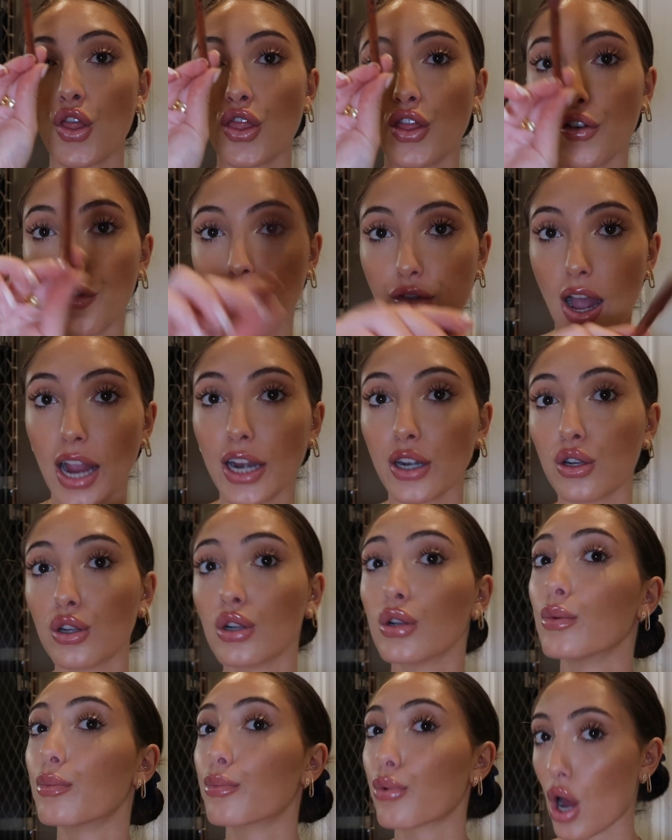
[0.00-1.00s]
the
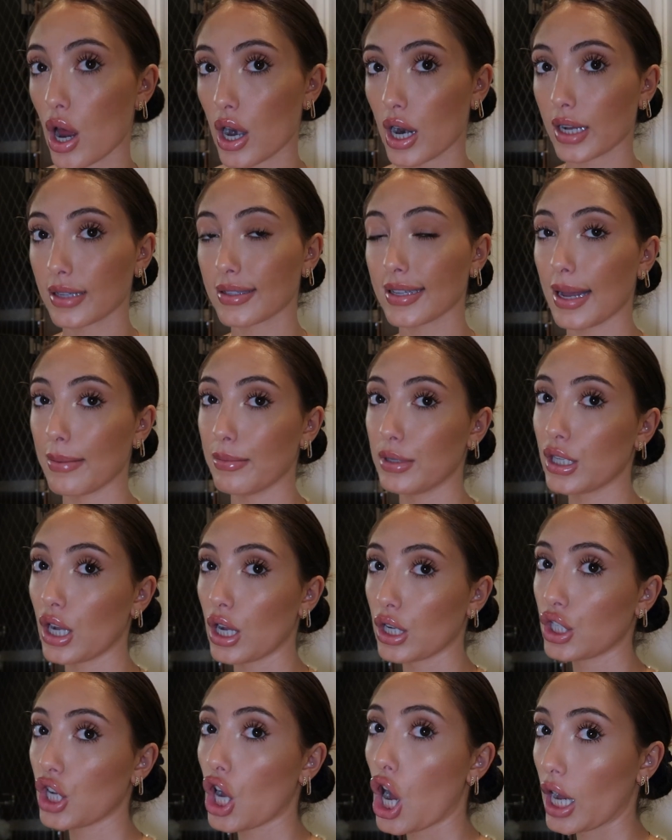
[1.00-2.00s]
final products I'm
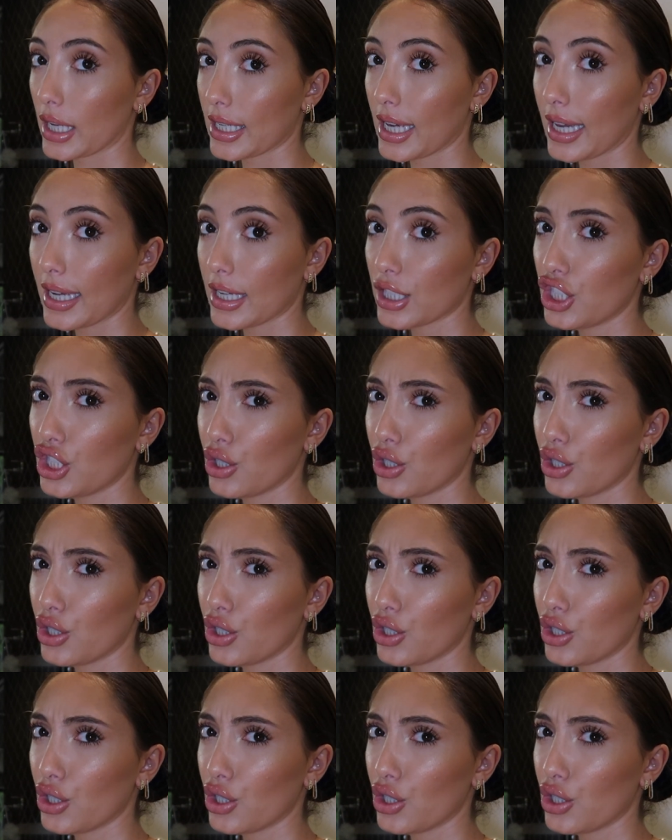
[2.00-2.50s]
talking